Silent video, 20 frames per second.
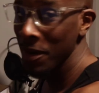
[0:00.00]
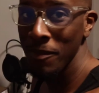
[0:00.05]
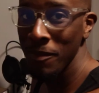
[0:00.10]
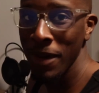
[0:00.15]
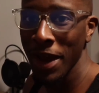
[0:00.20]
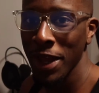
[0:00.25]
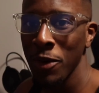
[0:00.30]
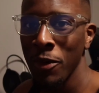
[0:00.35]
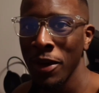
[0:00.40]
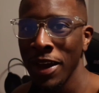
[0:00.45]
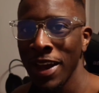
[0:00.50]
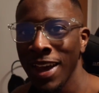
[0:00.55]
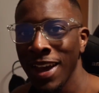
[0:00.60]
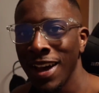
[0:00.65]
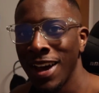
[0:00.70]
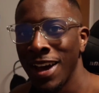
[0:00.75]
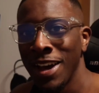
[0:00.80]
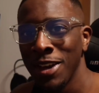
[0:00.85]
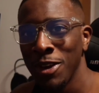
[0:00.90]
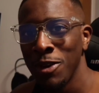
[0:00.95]
By the way,
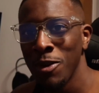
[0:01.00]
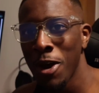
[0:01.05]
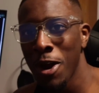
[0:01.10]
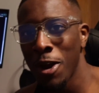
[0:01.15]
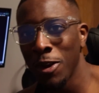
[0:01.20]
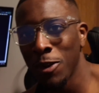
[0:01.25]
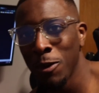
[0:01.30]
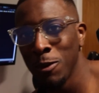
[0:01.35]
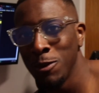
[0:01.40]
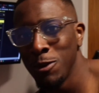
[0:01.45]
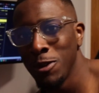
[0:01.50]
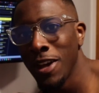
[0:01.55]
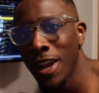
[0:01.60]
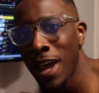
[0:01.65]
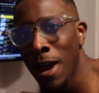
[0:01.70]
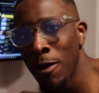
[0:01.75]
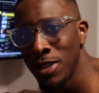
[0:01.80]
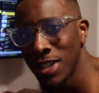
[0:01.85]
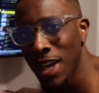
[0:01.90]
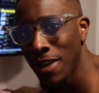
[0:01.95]
you know I told you that
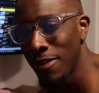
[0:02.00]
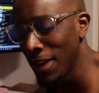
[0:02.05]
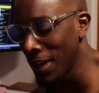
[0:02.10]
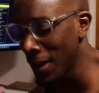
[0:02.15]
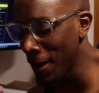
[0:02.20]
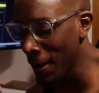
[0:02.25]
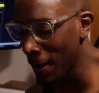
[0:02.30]
I was having,